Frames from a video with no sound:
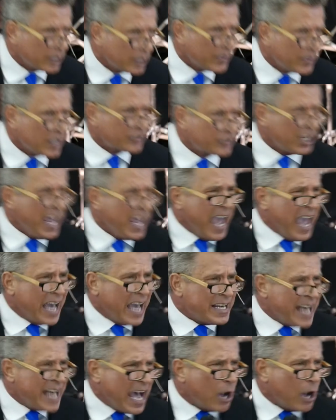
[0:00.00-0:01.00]
of this,
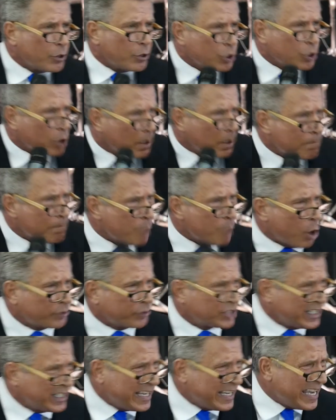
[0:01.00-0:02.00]
and now you're a
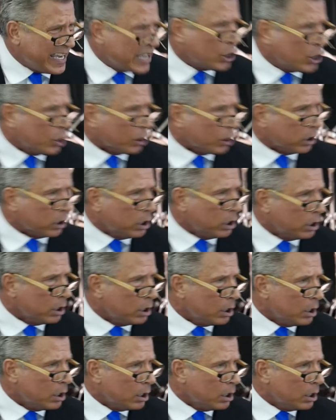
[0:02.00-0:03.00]
molten eagle.
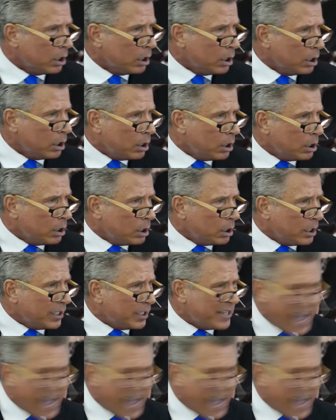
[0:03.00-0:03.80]
And